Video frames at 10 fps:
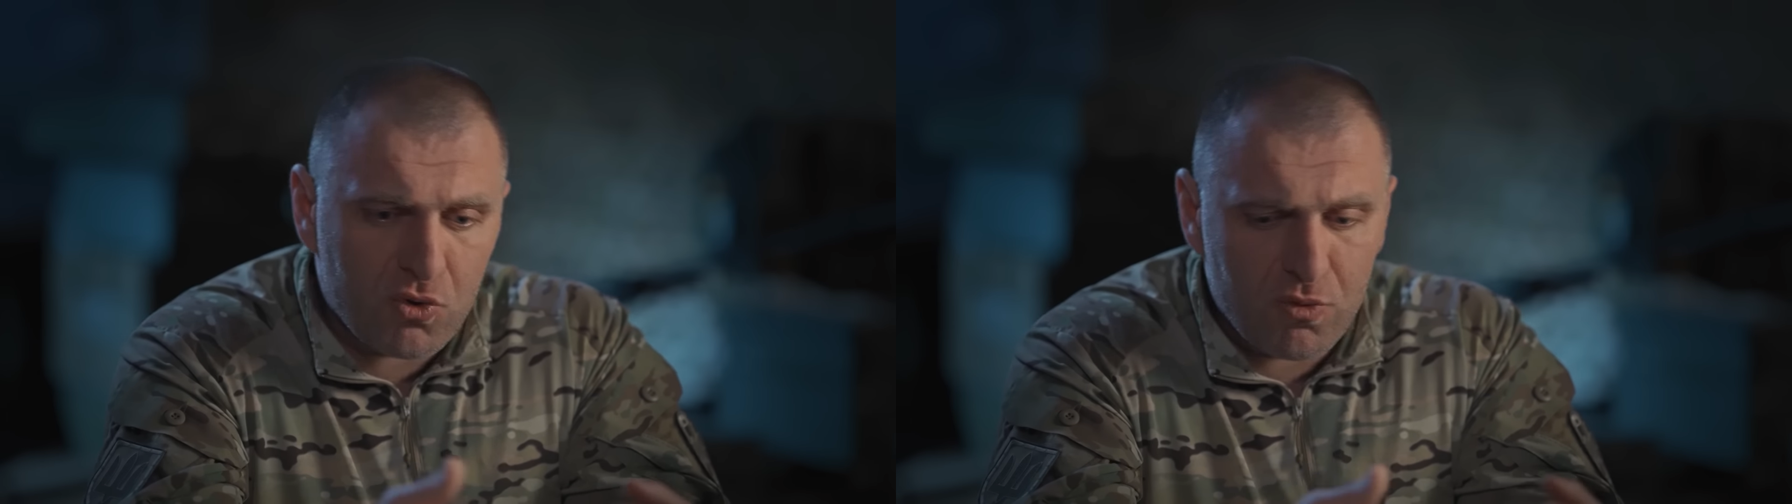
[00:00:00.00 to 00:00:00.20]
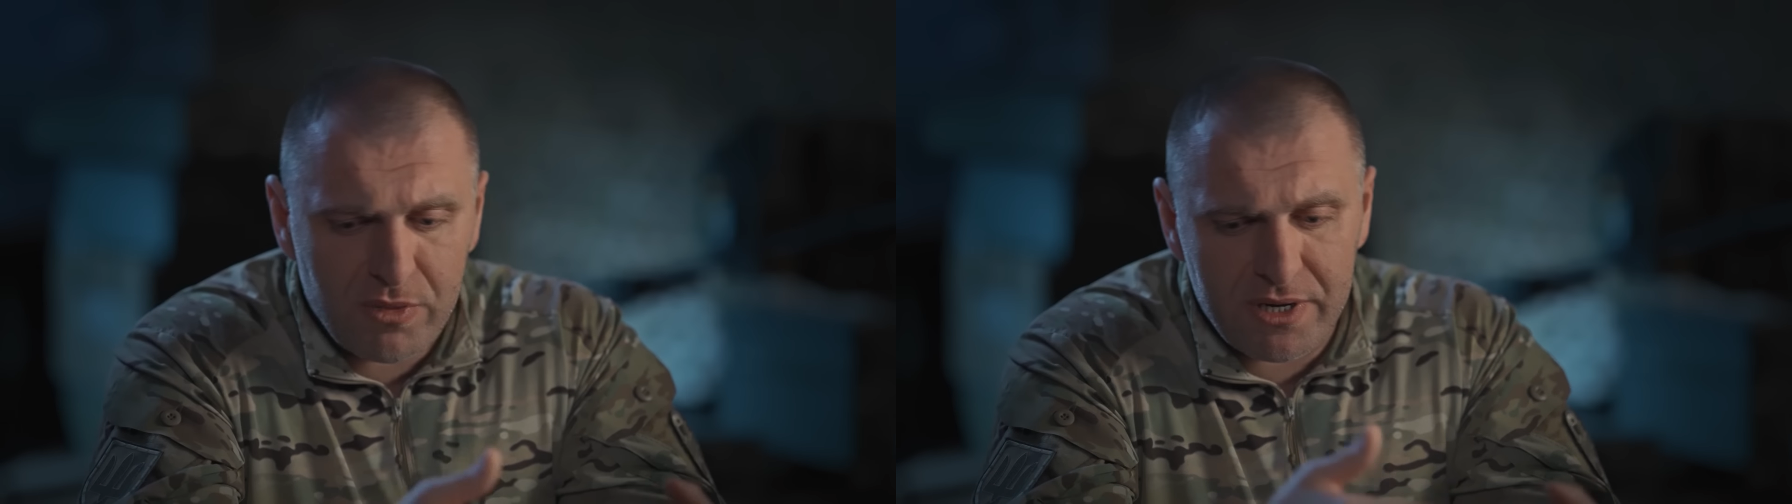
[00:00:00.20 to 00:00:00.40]

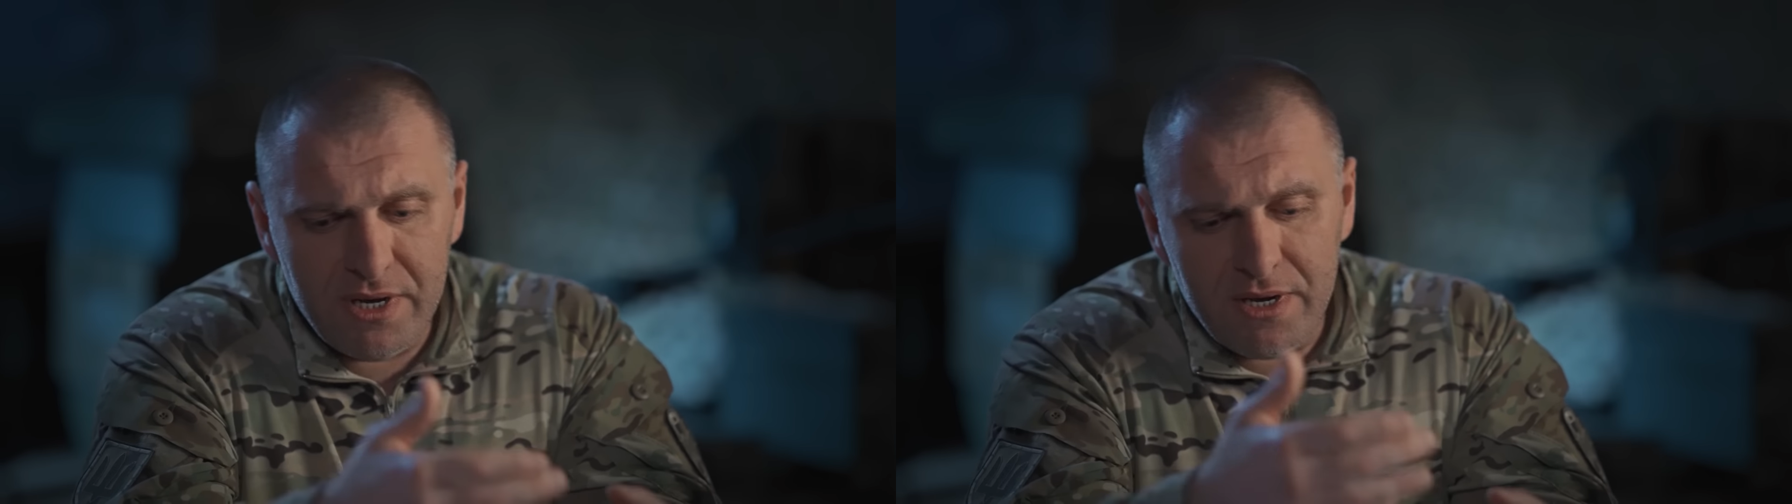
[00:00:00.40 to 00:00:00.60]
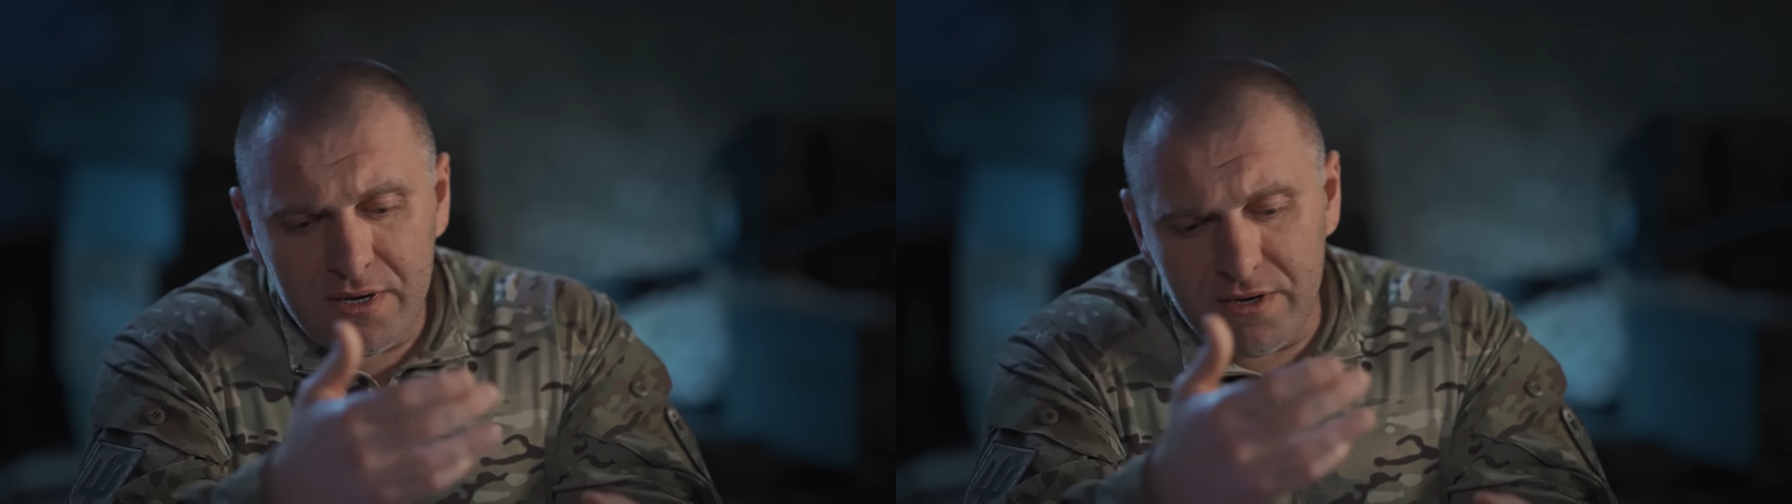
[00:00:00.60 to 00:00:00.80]
we are
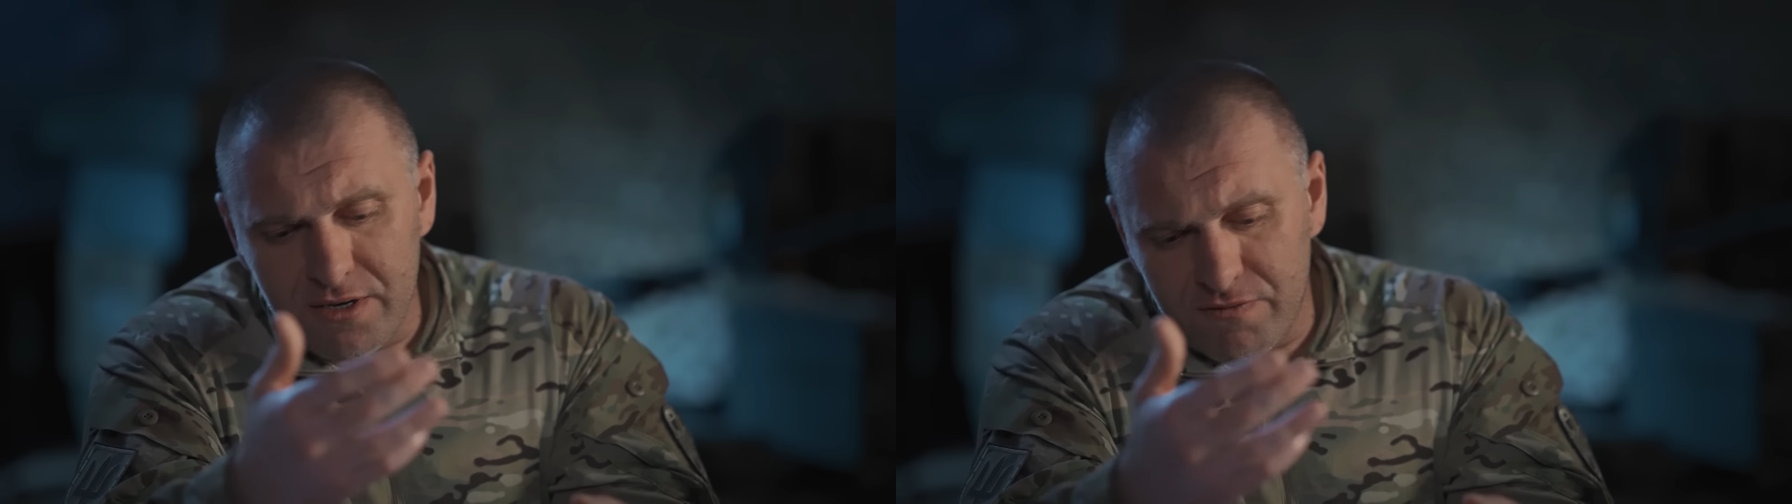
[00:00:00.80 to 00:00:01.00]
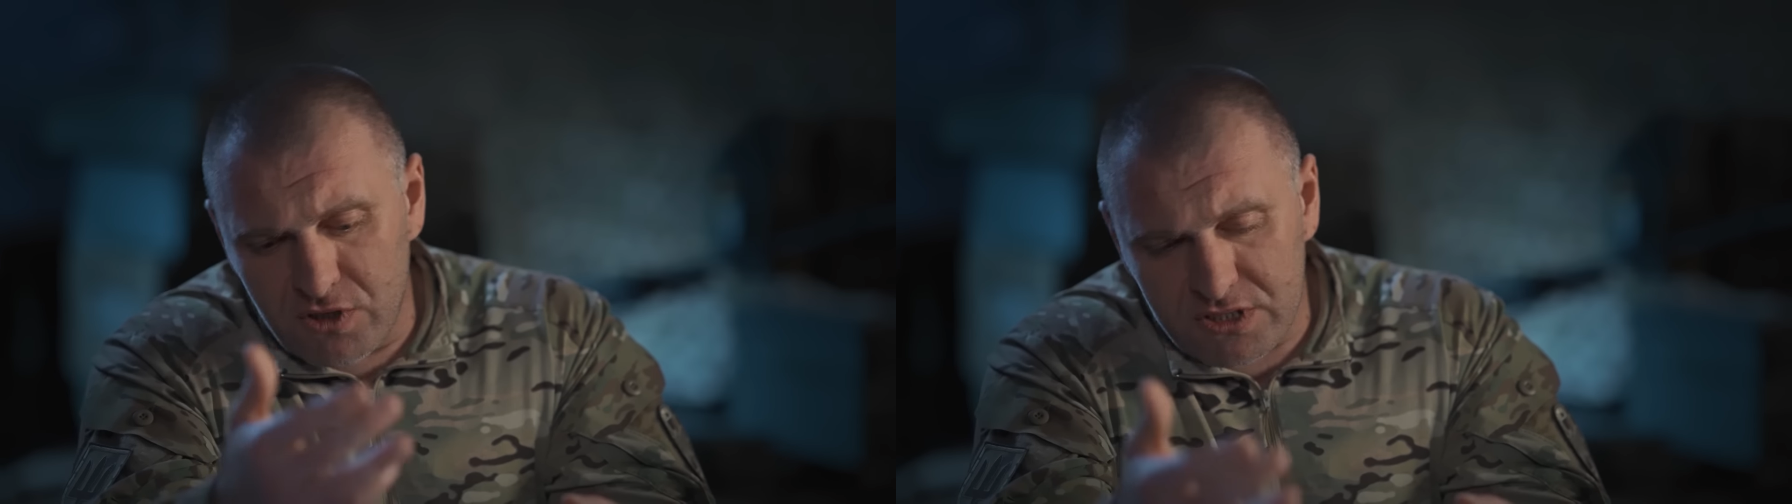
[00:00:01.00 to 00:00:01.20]
improving
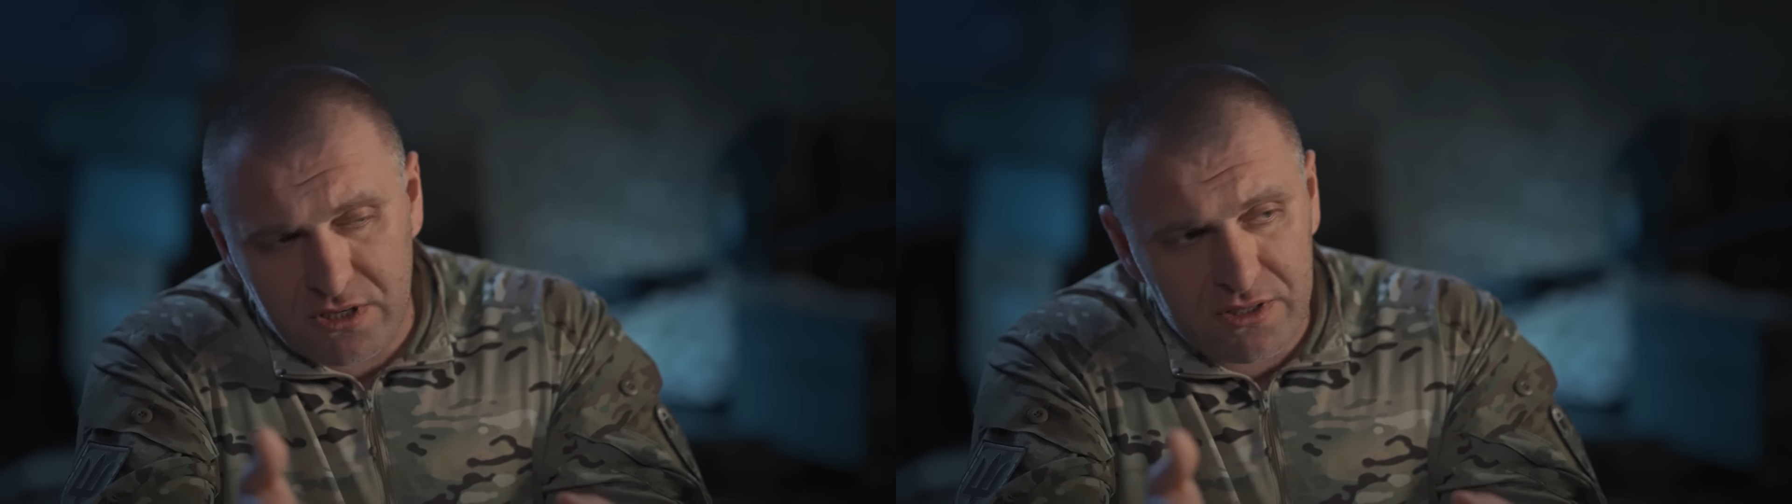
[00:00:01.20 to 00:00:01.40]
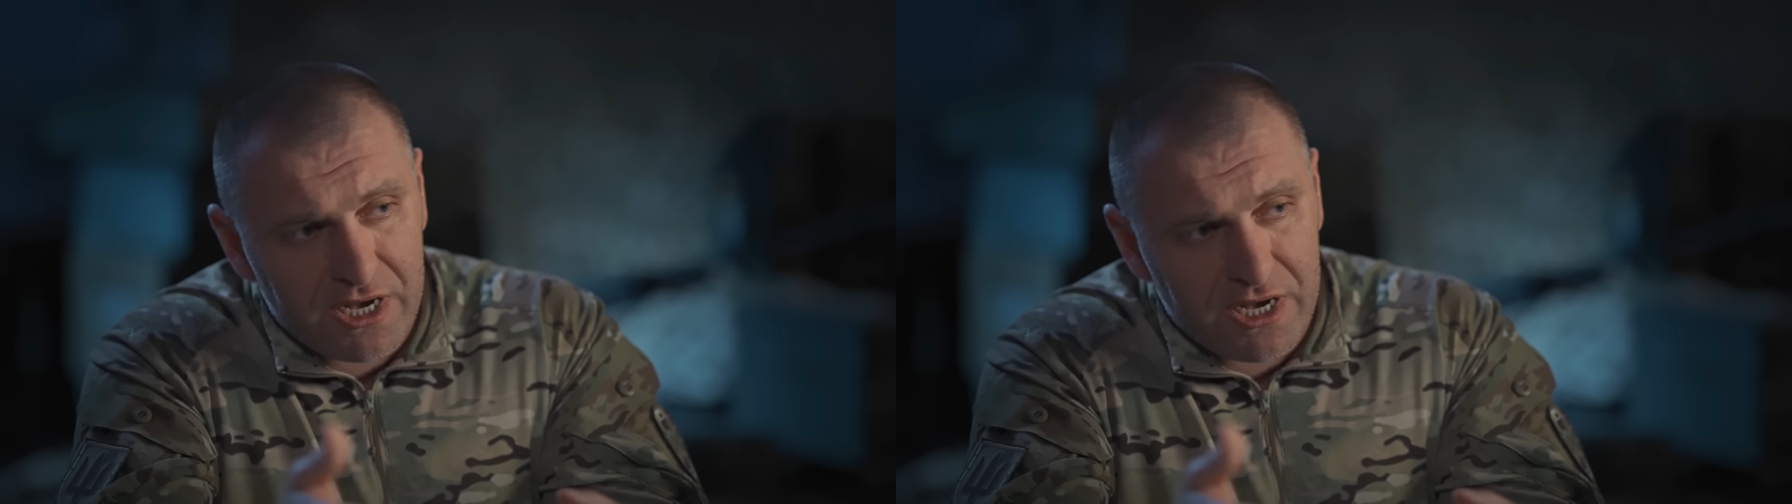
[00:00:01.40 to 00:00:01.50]
the use of